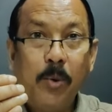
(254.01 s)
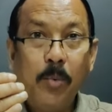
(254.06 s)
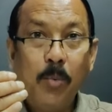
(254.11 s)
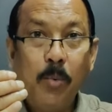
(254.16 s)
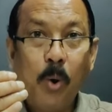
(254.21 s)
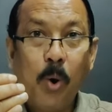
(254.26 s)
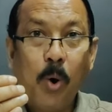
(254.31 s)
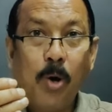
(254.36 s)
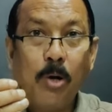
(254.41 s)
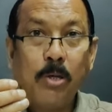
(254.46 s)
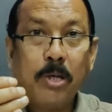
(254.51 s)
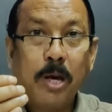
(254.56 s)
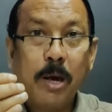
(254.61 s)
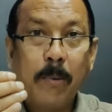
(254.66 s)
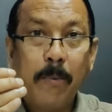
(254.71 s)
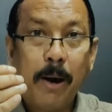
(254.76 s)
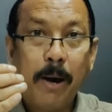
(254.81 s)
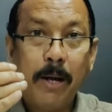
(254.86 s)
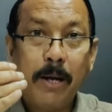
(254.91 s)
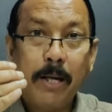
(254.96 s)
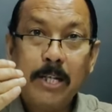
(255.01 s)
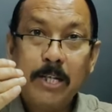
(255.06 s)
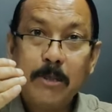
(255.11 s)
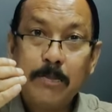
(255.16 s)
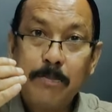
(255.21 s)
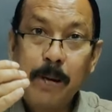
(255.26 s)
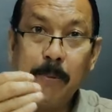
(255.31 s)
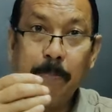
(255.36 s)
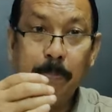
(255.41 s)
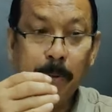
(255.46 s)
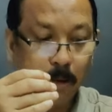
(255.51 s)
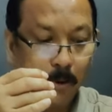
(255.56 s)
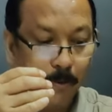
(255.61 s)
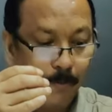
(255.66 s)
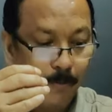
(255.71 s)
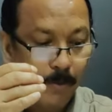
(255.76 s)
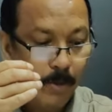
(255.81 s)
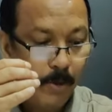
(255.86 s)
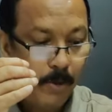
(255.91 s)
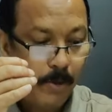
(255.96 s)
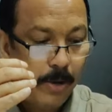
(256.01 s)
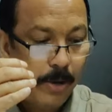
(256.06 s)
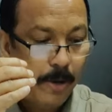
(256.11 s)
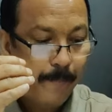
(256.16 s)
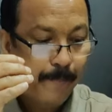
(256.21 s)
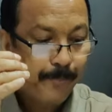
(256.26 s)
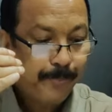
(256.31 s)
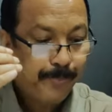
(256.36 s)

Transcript: was among his people. Okay.